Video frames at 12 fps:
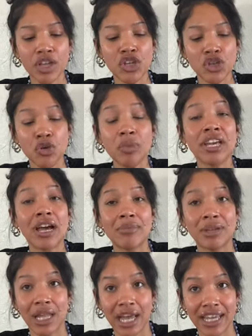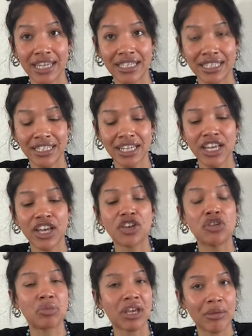You become enlightened.
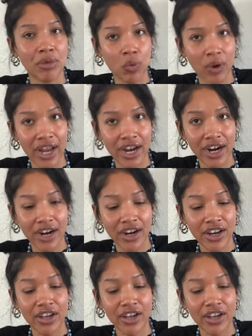You become aware.